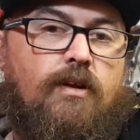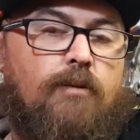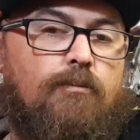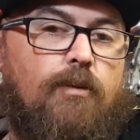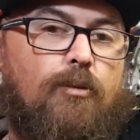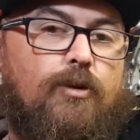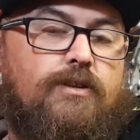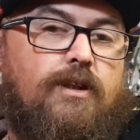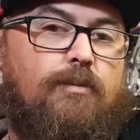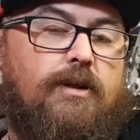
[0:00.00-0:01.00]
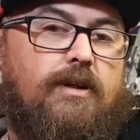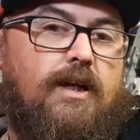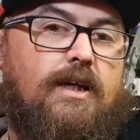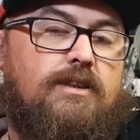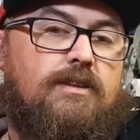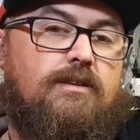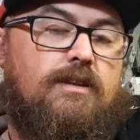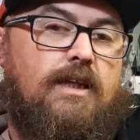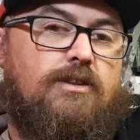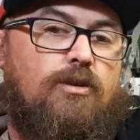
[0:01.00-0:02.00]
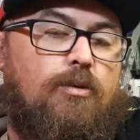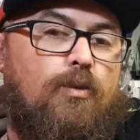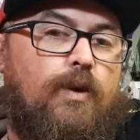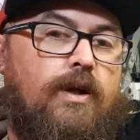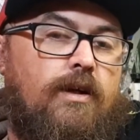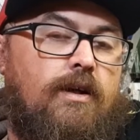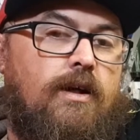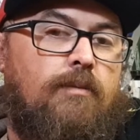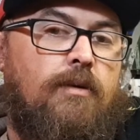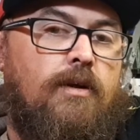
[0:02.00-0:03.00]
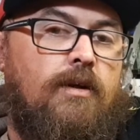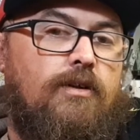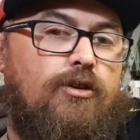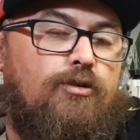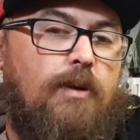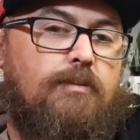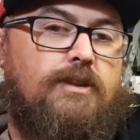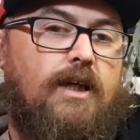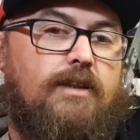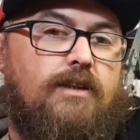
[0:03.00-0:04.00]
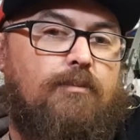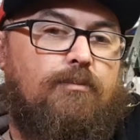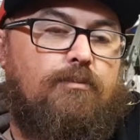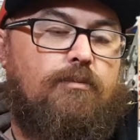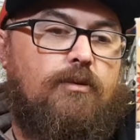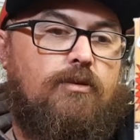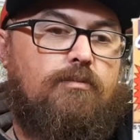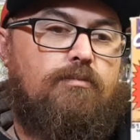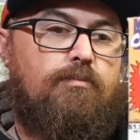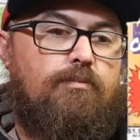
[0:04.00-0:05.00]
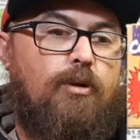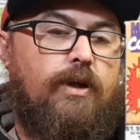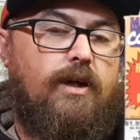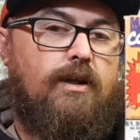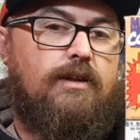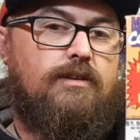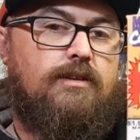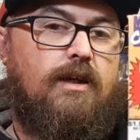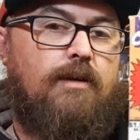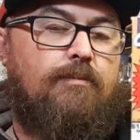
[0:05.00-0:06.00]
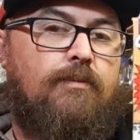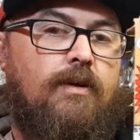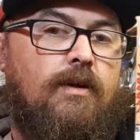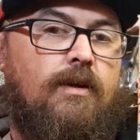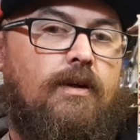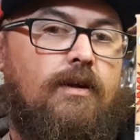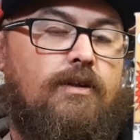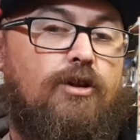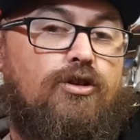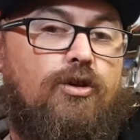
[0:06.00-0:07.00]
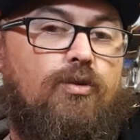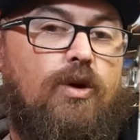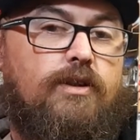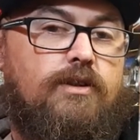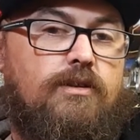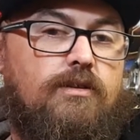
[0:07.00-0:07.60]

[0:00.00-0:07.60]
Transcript: Remember what I said about the last comic where newspaper stands and book outlets usually write